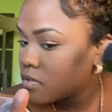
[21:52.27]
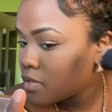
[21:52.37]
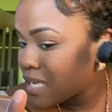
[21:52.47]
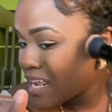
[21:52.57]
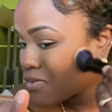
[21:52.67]

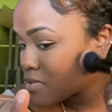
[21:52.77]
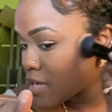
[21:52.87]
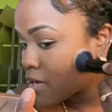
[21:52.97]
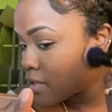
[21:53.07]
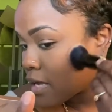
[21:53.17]
And I don't
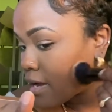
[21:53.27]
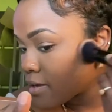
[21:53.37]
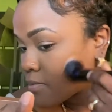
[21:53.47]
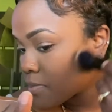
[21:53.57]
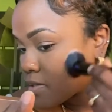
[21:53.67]
take a lot,
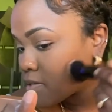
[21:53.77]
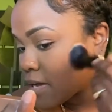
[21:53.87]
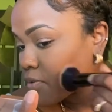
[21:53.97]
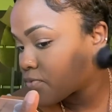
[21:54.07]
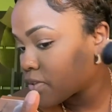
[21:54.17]
because I
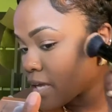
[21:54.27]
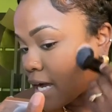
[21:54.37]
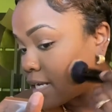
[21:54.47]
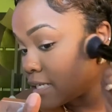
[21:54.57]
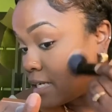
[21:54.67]
don't feel like
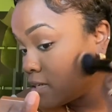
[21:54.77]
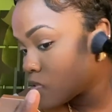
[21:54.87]
I need